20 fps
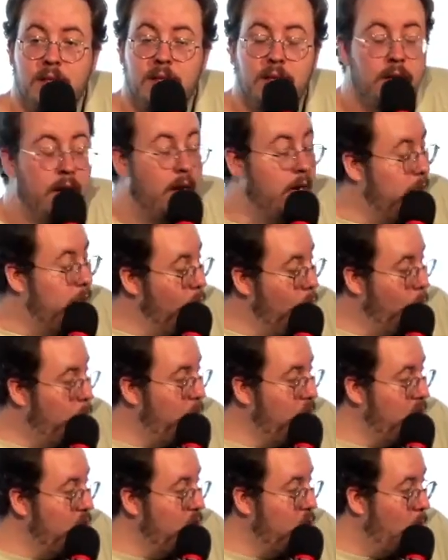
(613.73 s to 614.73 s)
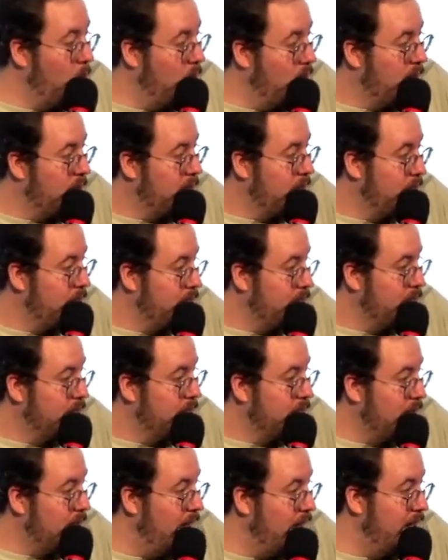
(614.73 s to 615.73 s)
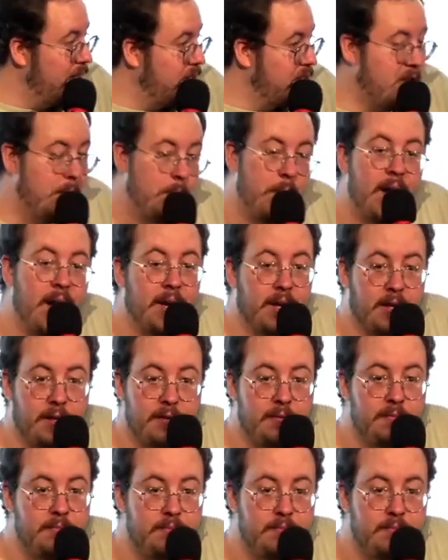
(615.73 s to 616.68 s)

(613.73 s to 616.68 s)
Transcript: And you open the door and it's the bank.